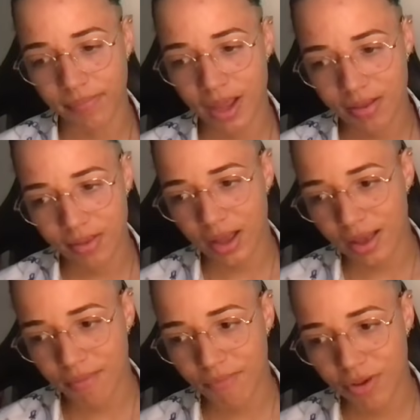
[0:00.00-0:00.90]
It's
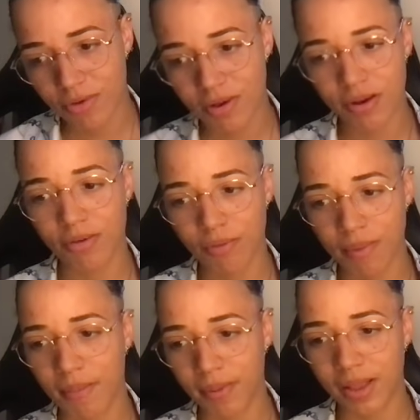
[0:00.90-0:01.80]
time for you to just
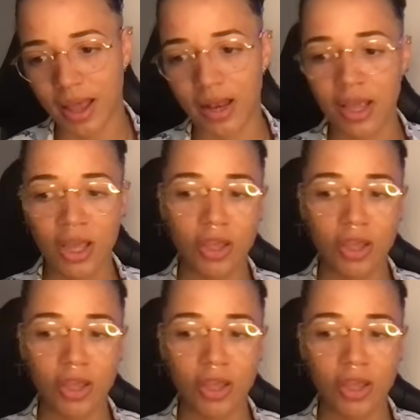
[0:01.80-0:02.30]
remember that